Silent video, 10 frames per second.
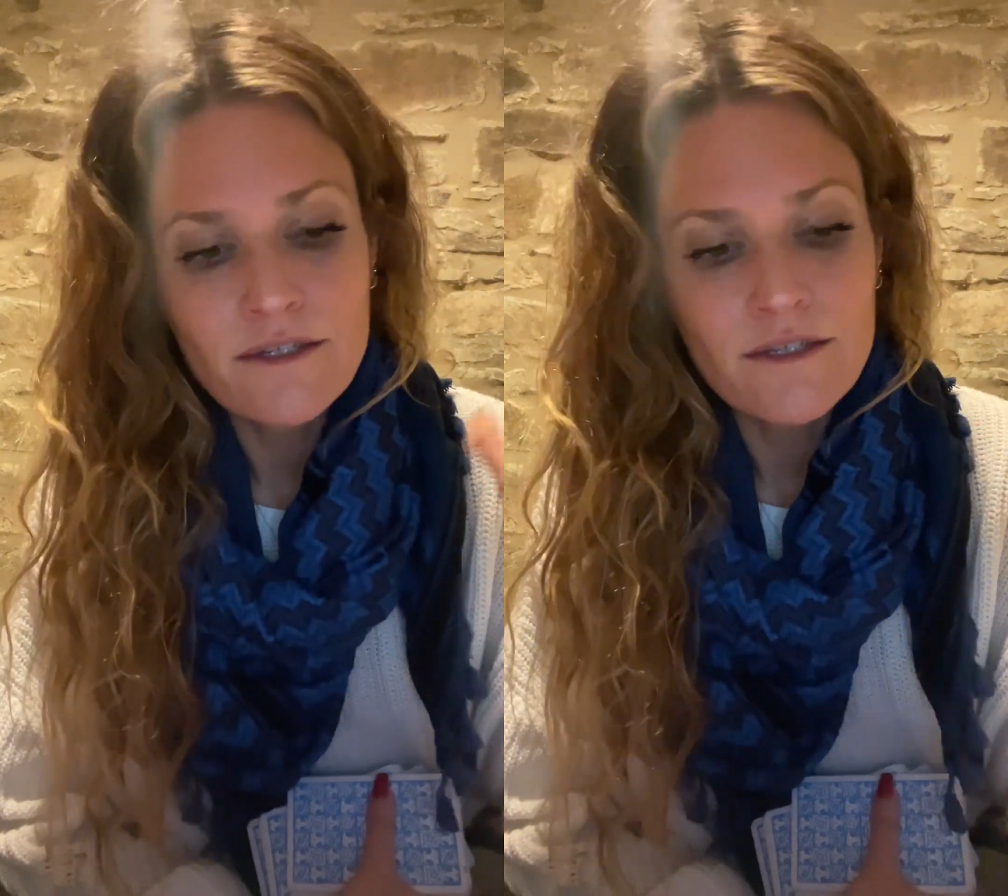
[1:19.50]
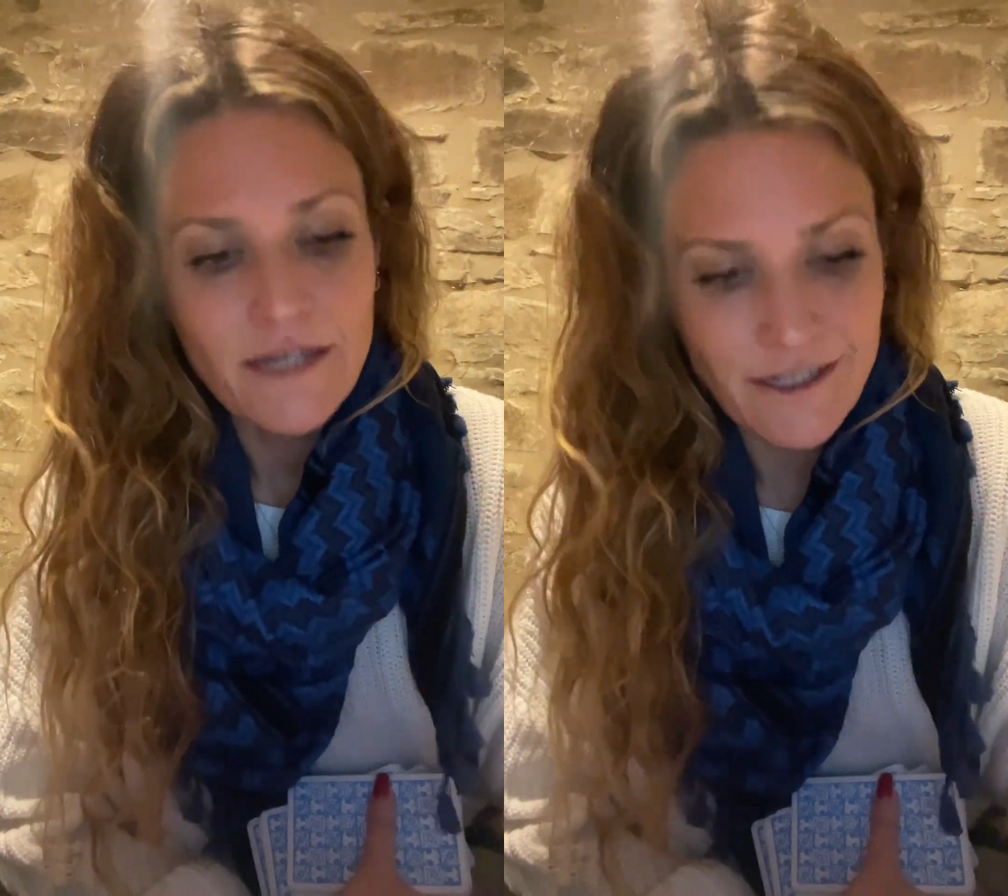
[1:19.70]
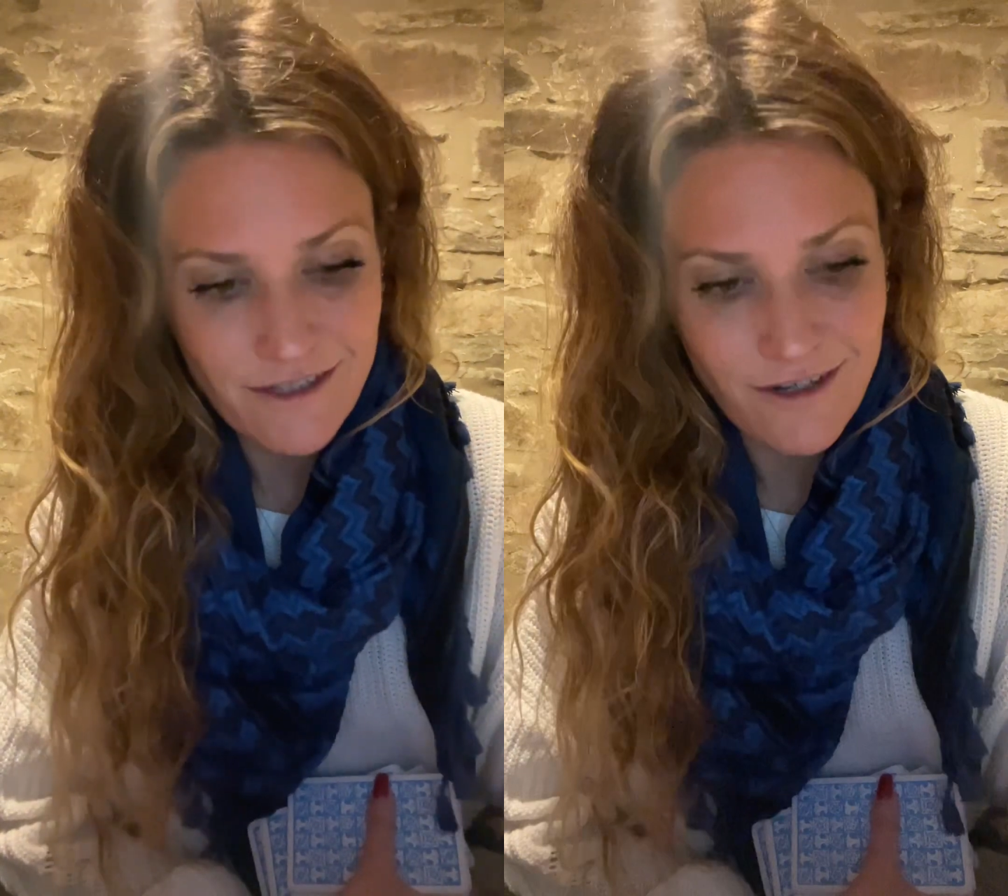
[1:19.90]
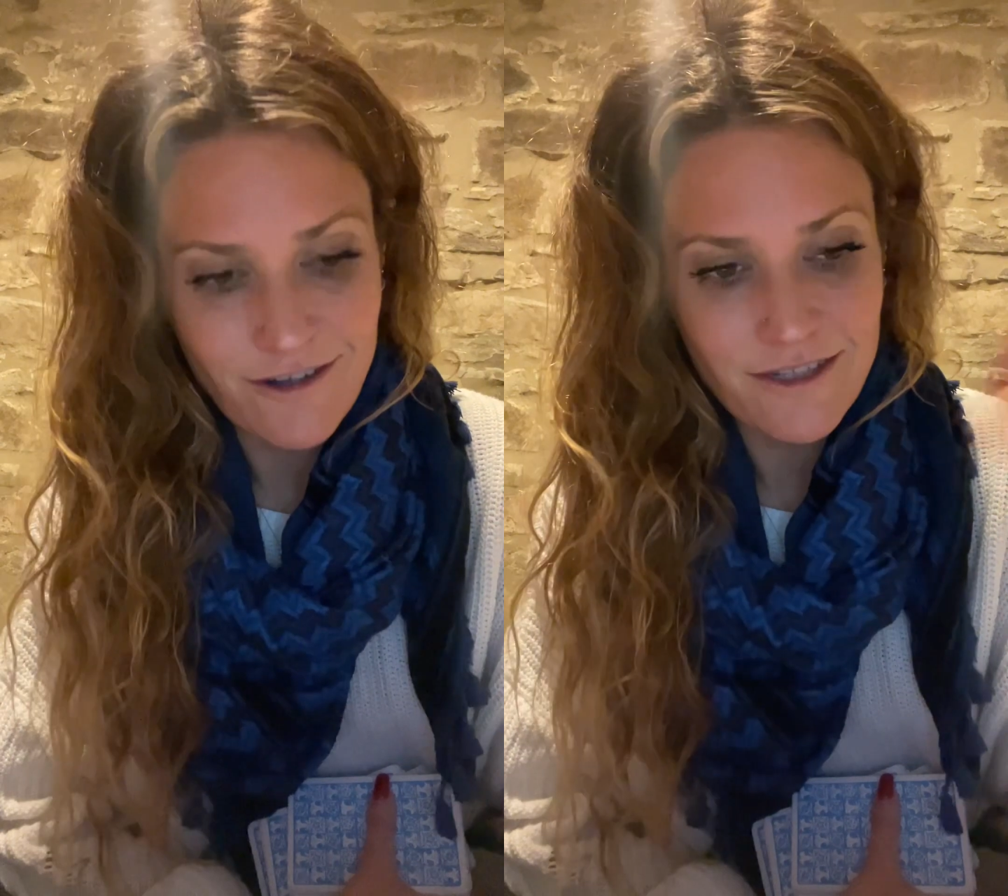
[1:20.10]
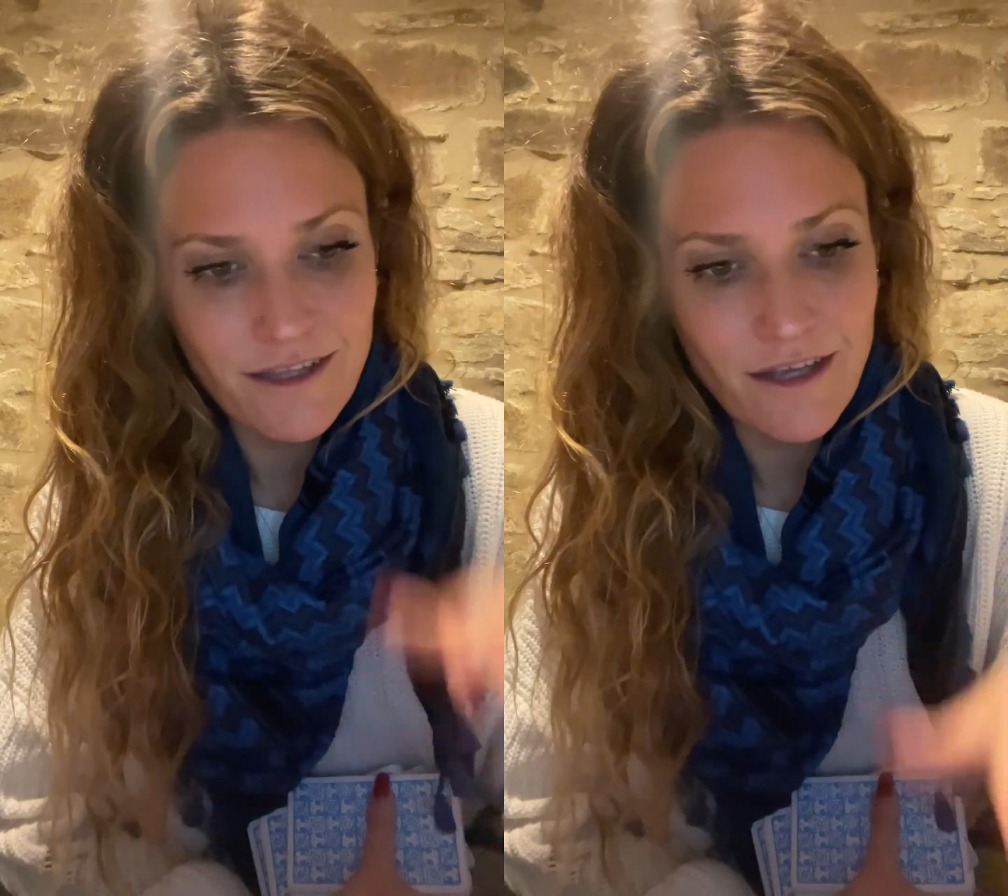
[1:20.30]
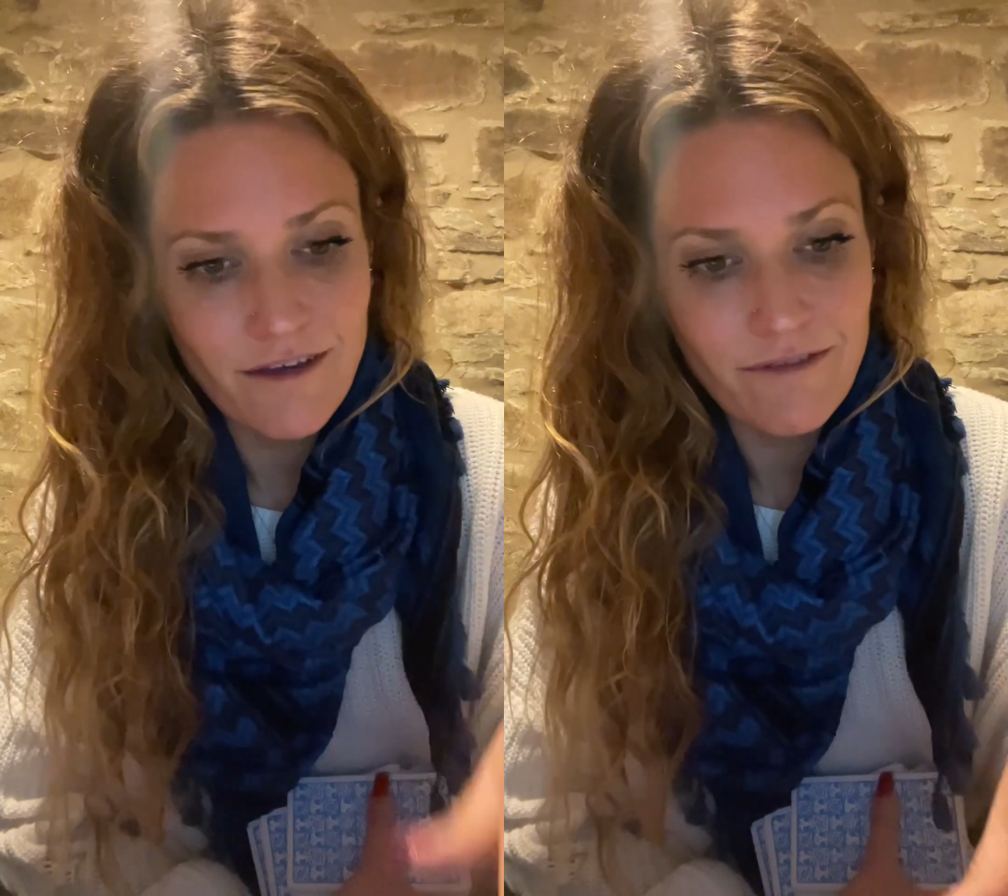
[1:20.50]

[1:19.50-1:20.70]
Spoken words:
Hence, all to love,